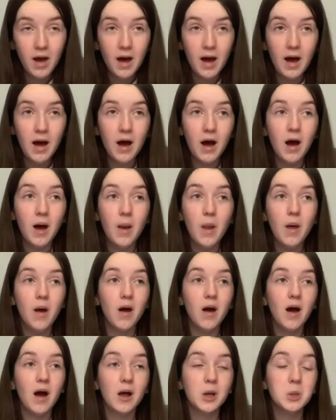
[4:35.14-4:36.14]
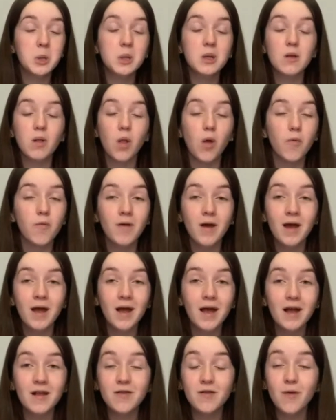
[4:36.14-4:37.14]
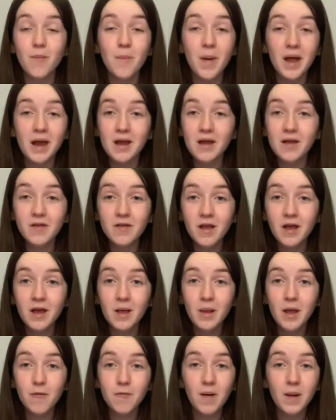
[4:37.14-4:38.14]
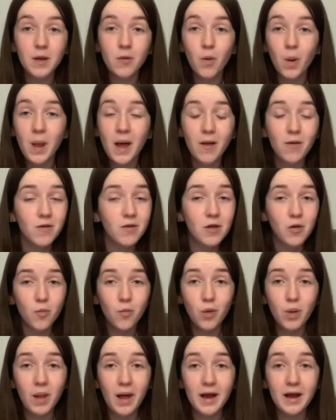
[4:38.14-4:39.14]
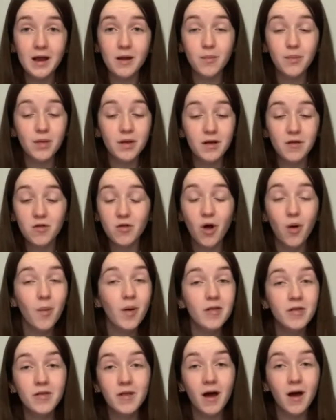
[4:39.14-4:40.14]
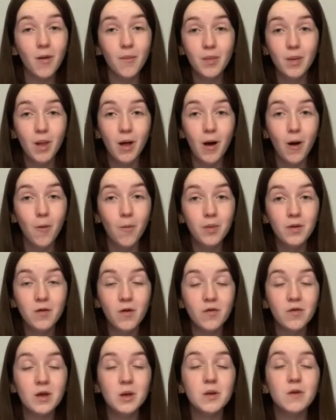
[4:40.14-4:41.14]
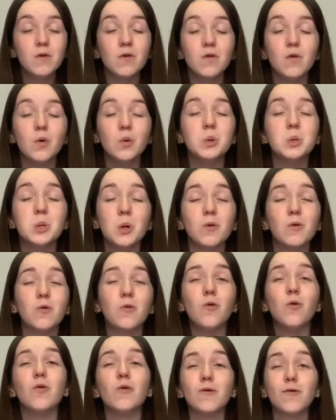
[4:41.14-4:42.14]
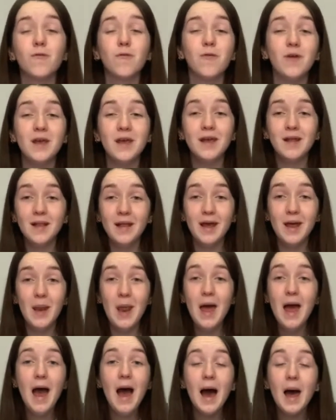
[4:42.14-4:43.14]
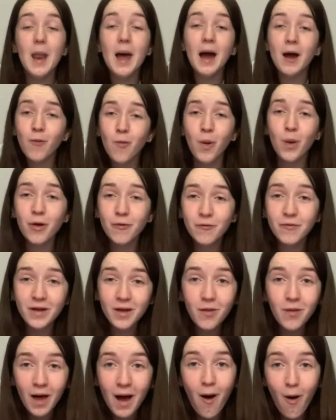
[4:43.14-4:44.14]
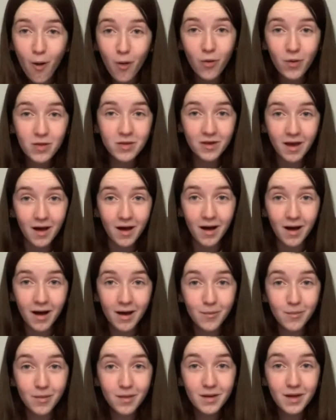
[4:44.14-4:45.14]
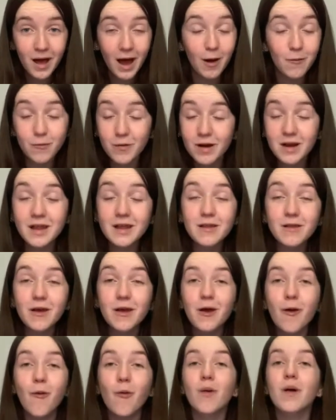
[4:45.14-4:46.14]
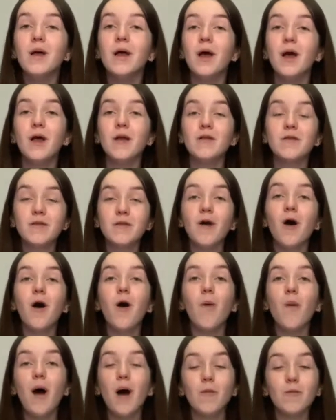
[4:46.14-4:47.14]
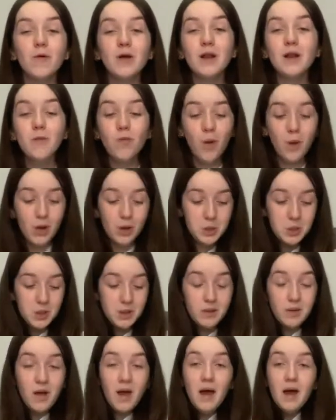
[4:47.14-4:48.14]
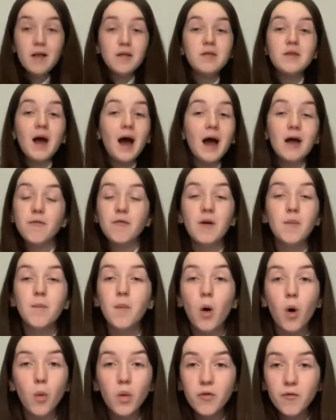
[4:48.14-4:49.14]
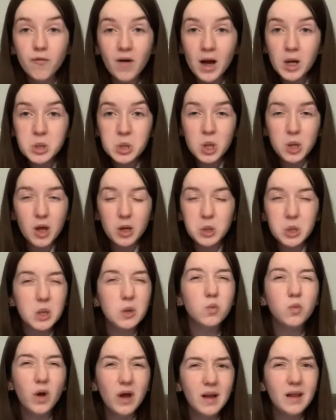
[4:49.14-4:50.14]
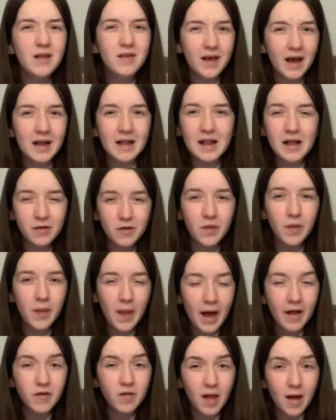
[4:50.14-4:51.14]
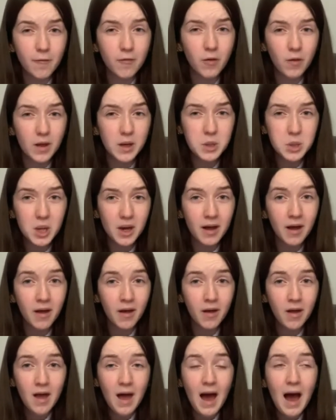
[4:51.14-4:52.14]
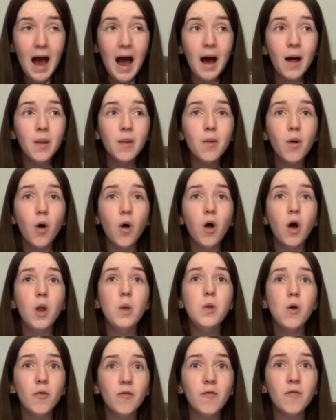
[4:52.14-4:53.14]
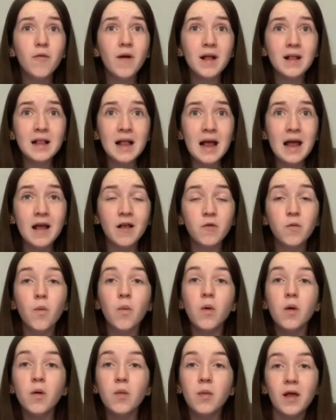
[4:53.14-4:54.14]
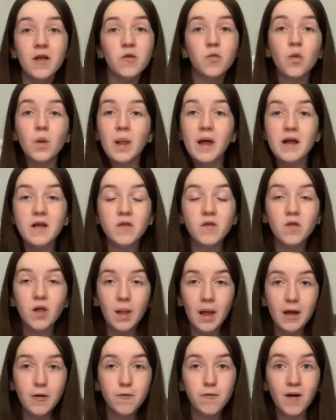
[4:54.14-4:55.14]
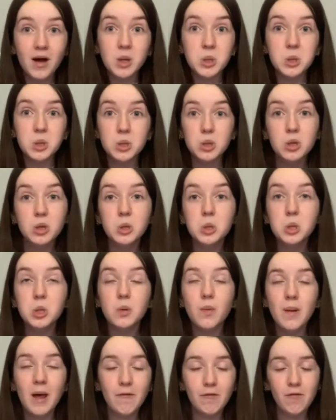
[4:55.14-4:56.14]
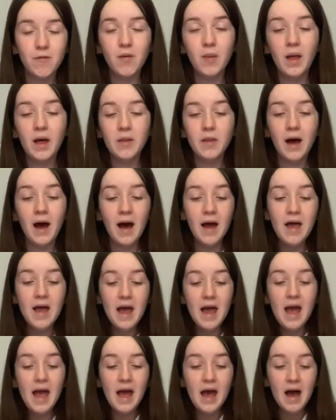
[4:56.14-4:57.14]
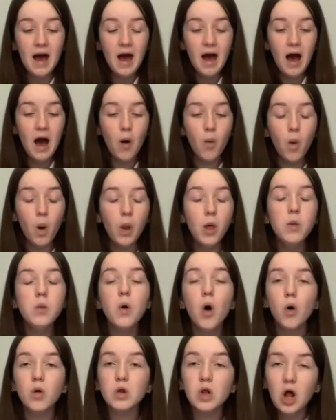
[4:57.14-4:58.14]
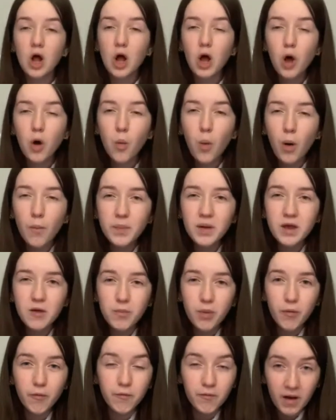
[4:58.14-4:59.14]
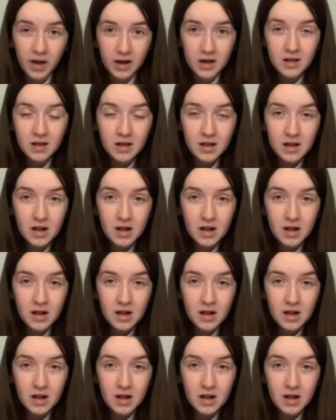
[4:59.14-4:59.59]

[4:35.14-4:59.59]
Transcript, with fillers: And I just love it. It's amazing. If anyone else can relate, please comment down below because it's such a good feeling. And I want to feel that all the time. I really do. So I really want to just dive in more with fashion and just really take it to the next level this year. And another thing is this relates to like fashion, YouTube and everything like that. I want to not care what people think